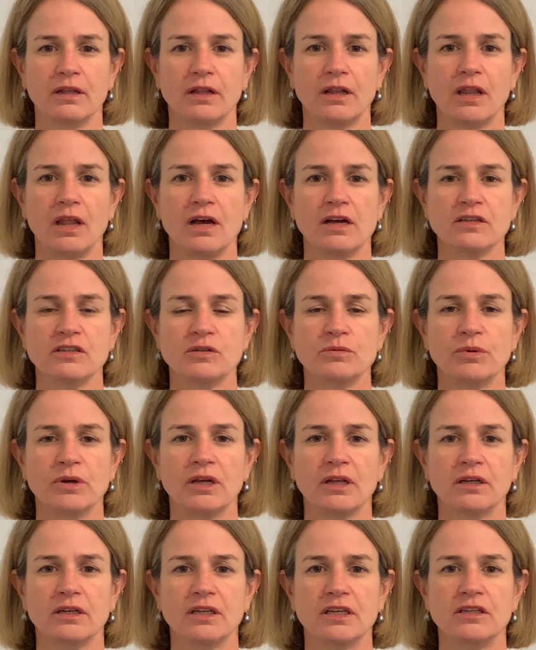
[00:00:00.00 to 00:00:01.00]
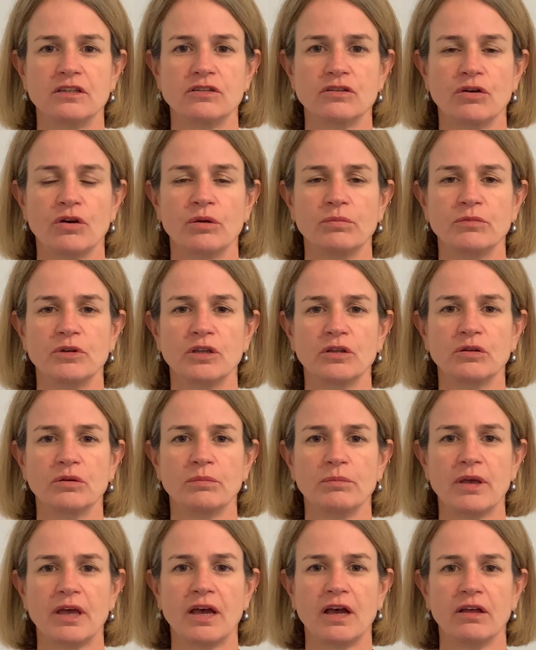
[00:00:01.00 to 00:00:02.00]
Last one is opening your
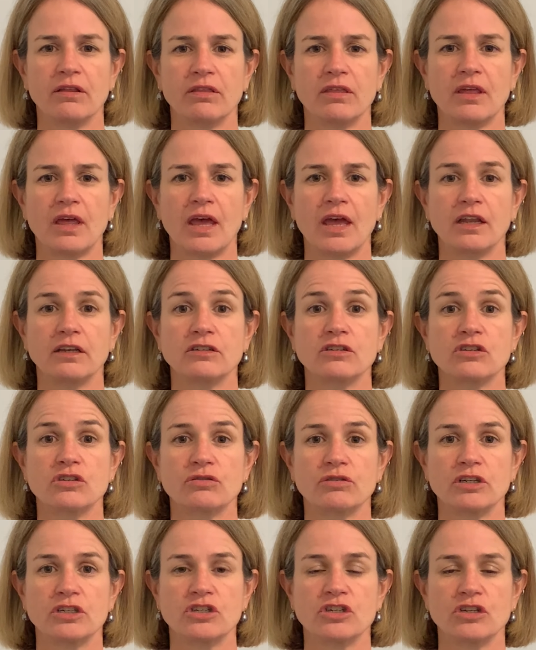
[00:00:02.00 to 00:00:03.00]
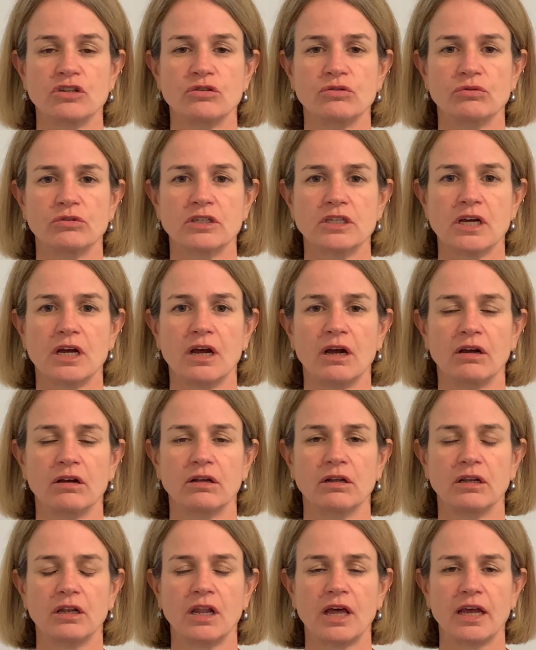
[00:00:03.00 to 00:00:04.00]
mouth and stretching your tongue
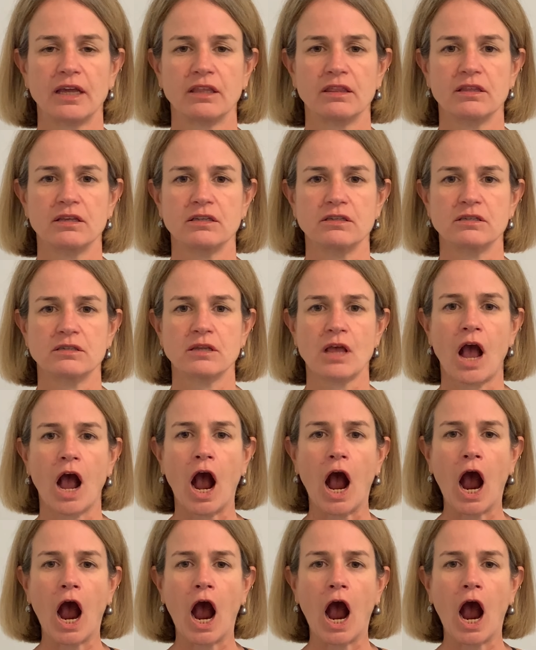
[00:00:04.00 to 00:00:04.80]
like this.